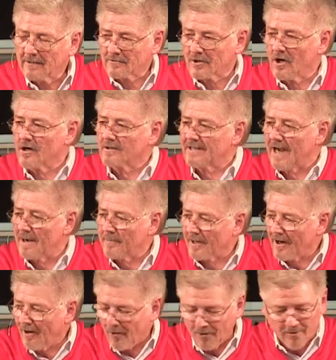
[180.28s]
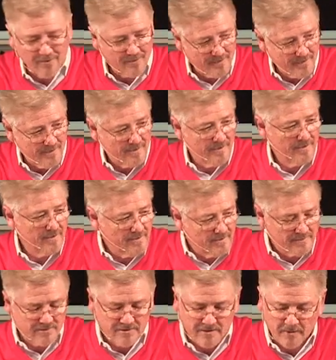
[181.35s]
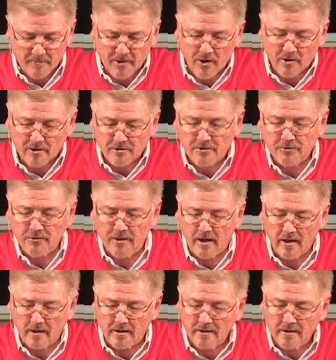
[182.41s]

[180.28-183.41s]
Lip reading: a long time ago. Some of y'all are too young.